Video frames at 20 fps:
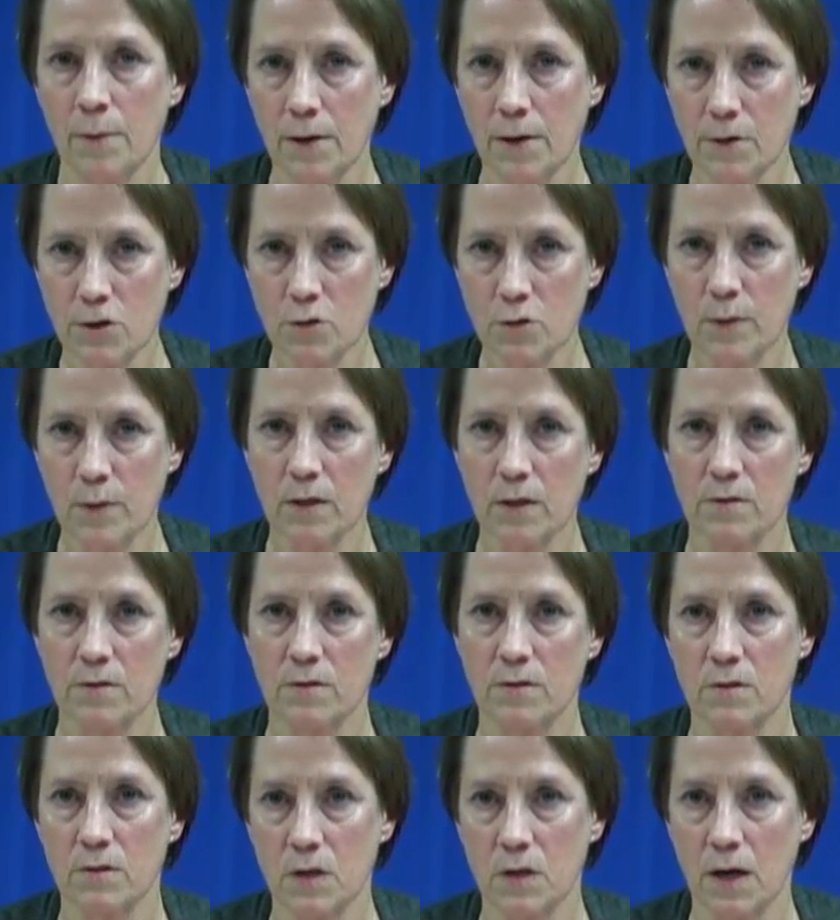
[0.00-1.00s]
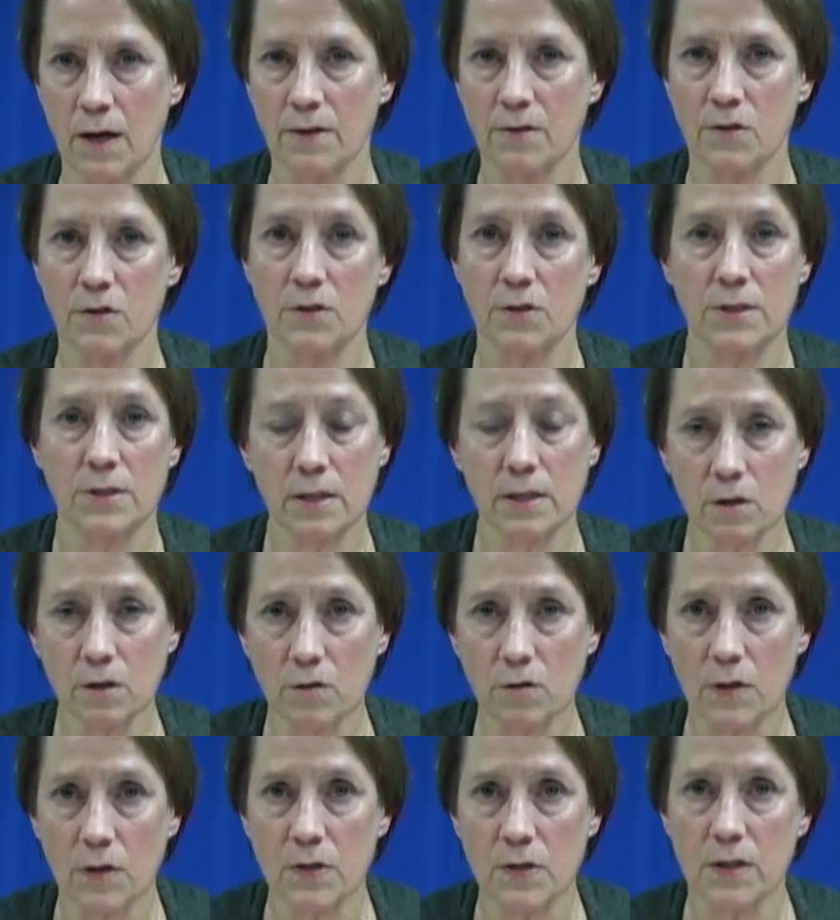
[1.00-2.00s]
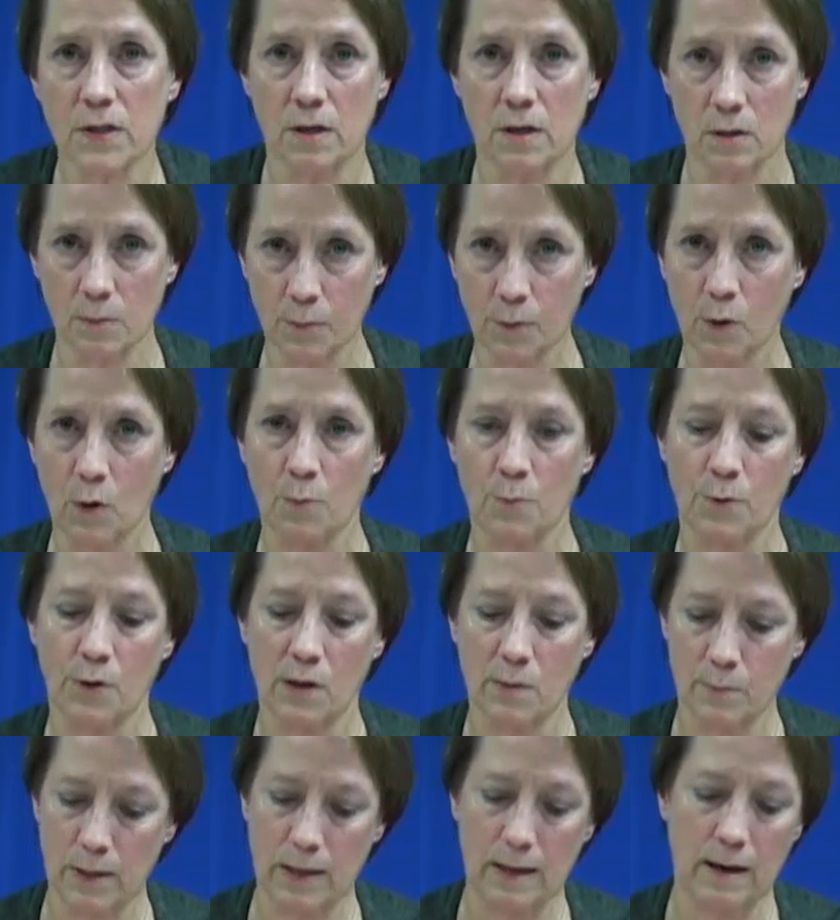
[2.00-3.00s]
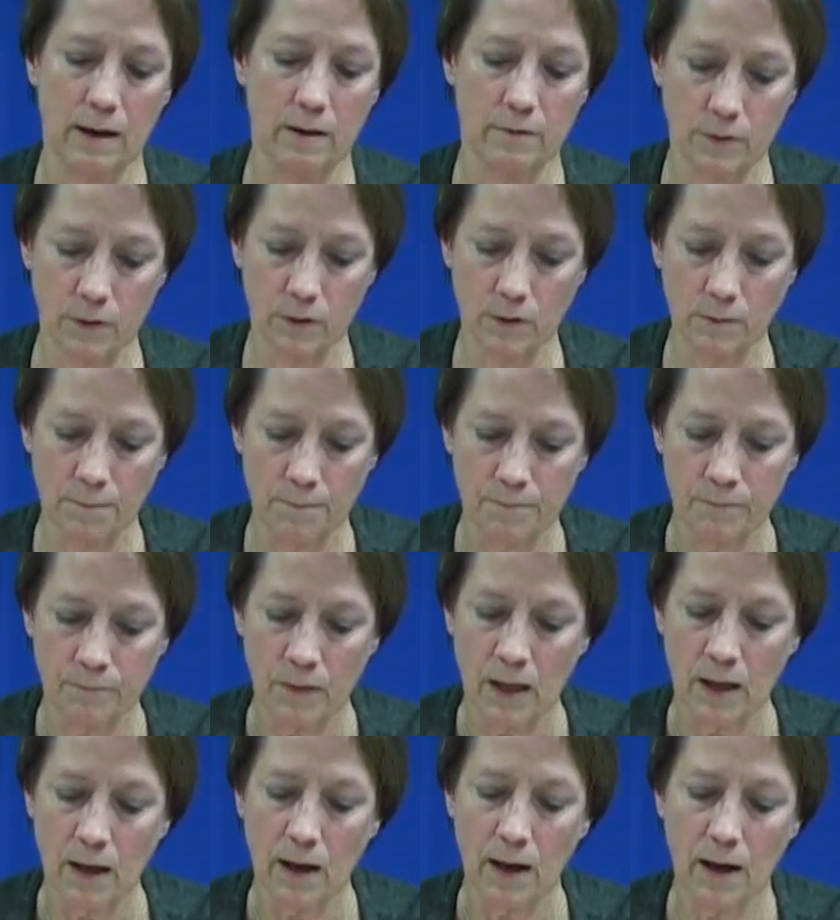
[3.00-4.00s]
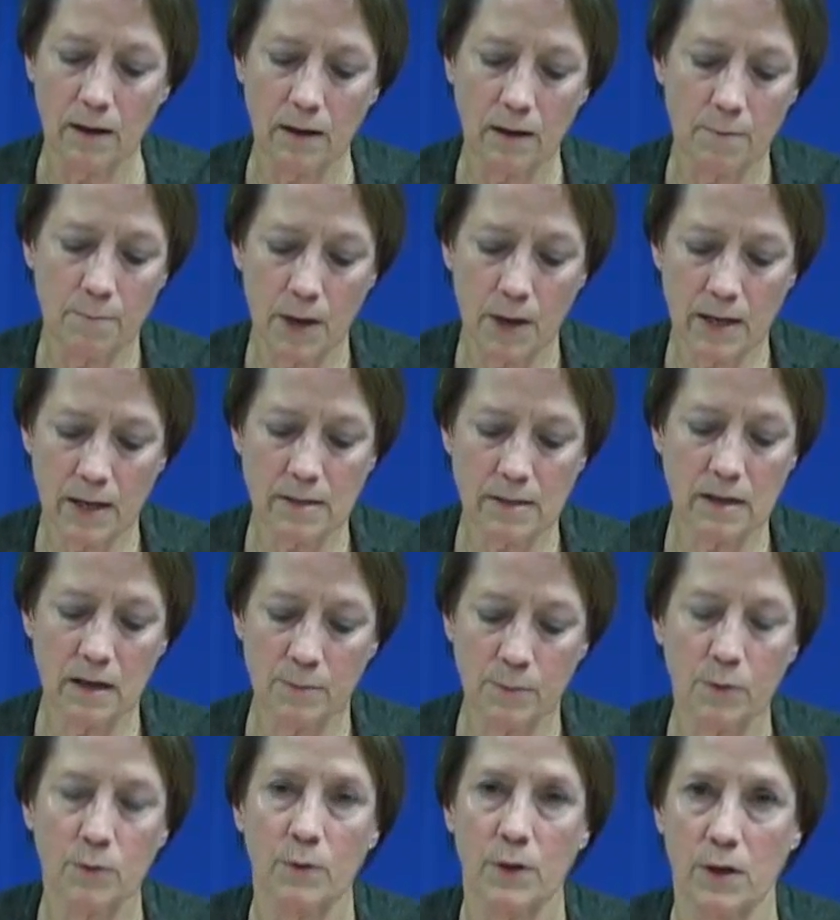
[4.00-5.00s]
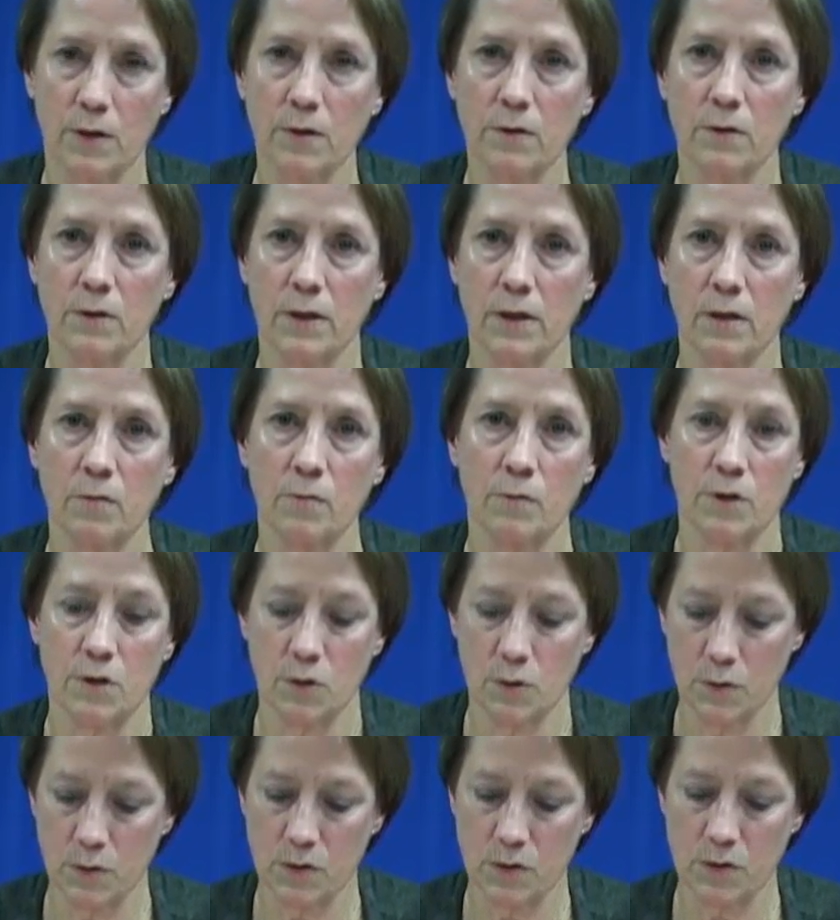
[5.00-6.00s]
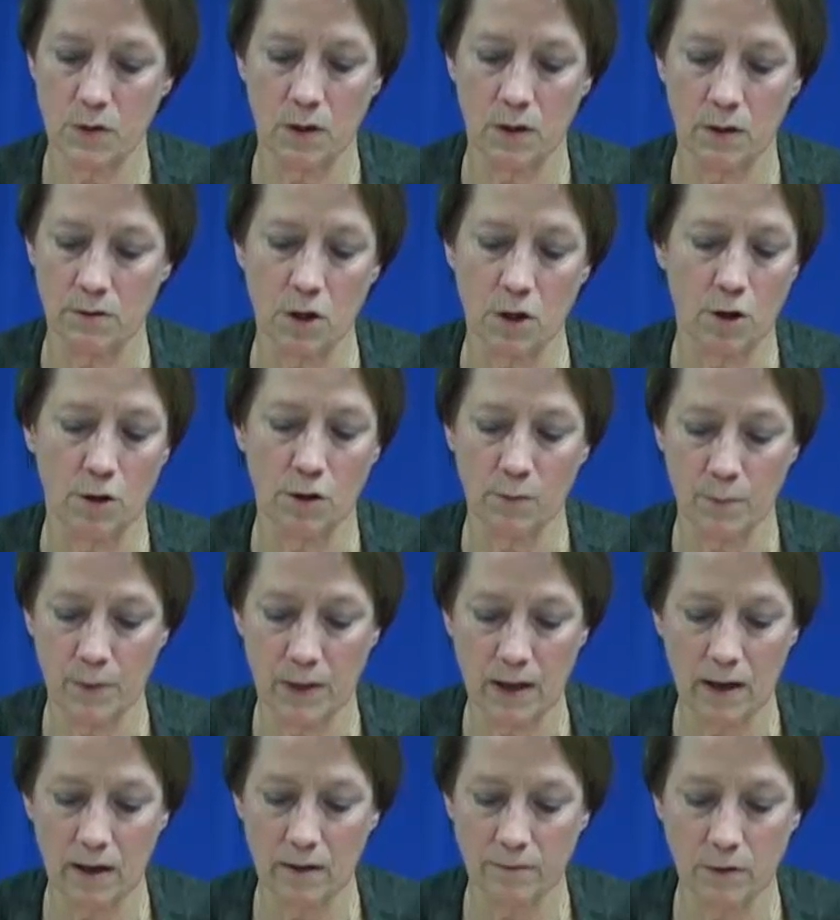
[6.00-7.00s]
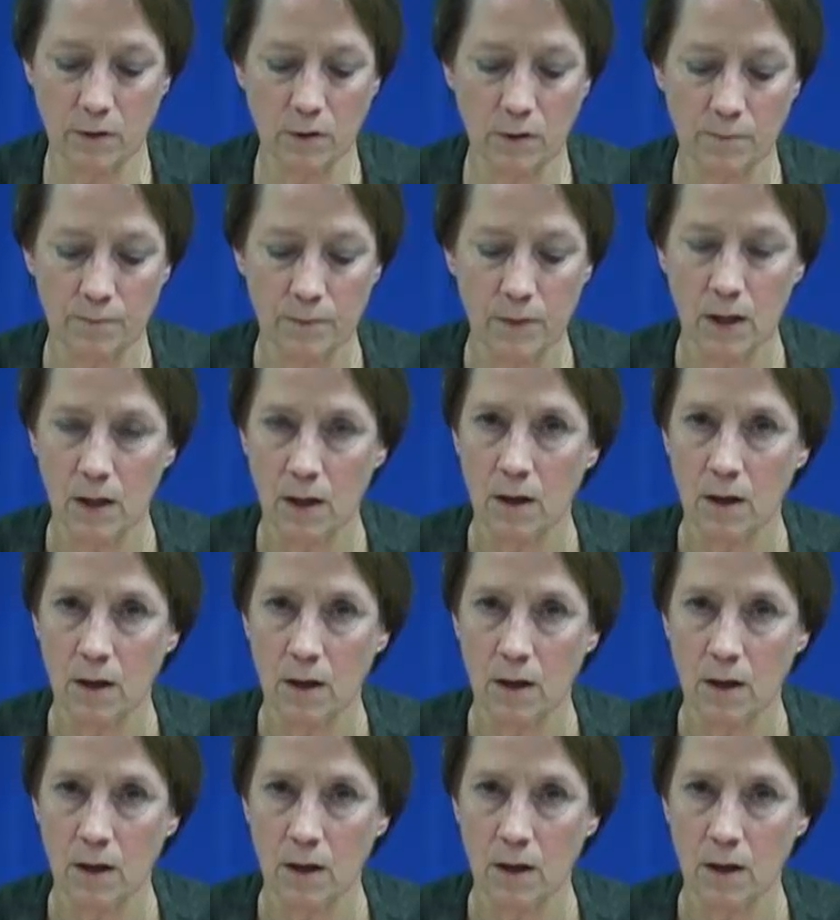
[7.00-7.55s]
Punishment is designed to decrease inappropriate behavior, and it may temporarily reduce target behavior,